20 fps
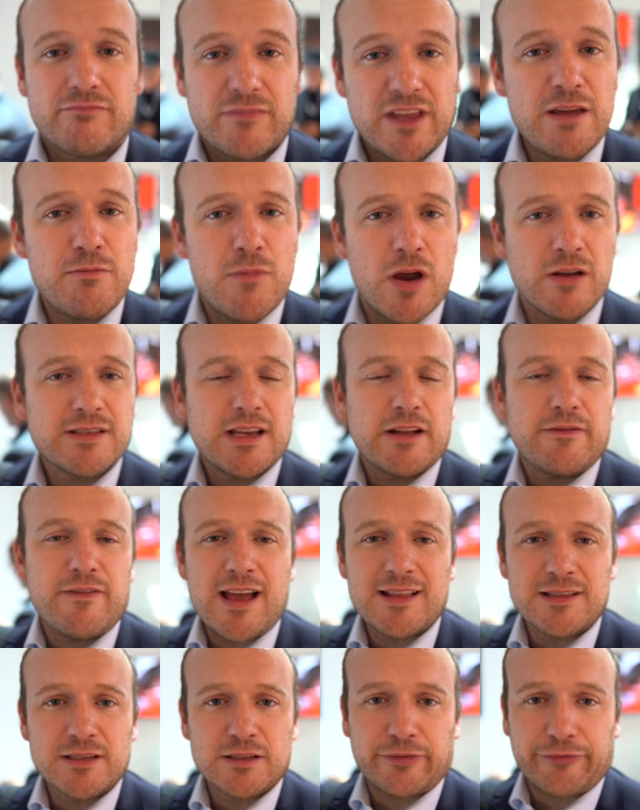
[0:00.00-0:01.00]
the most
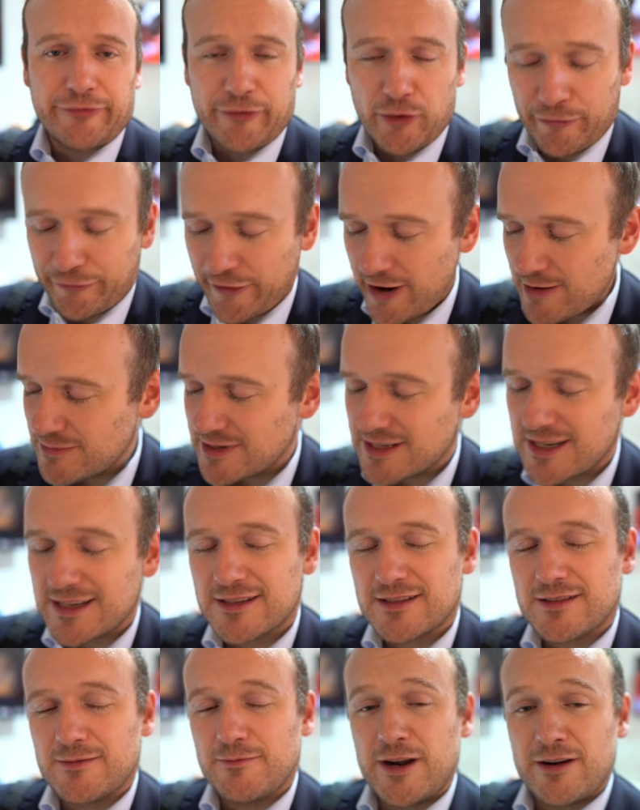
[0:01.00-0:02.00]
advanced full-frame
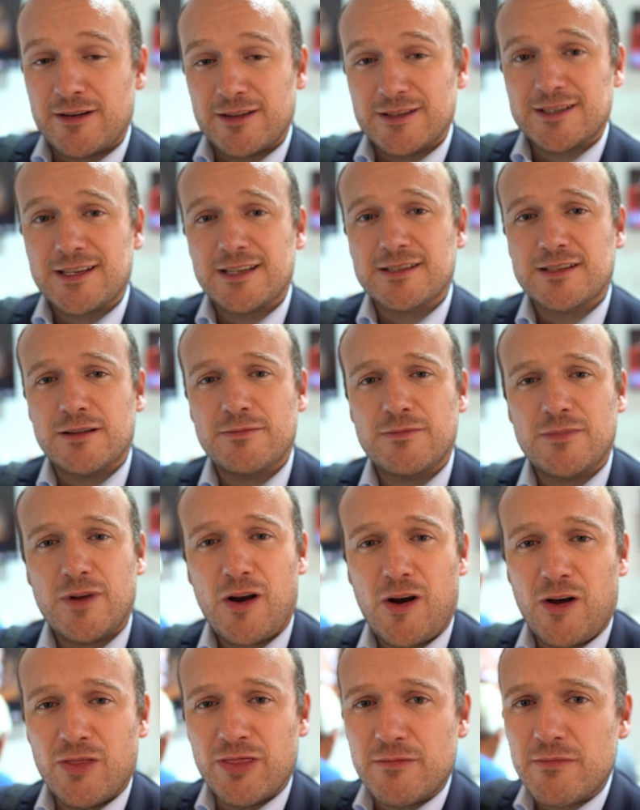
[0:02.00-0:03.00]
mirrorless system
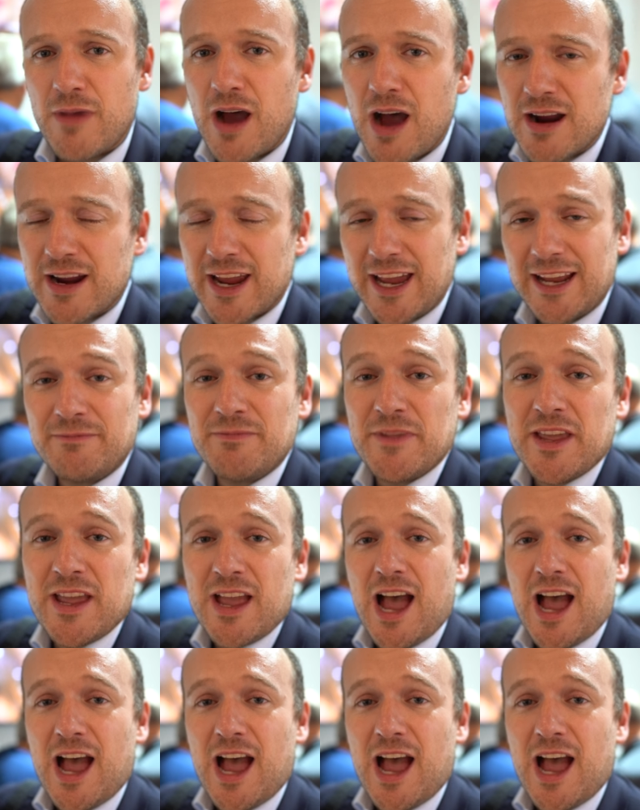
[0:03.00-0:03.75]
on the market,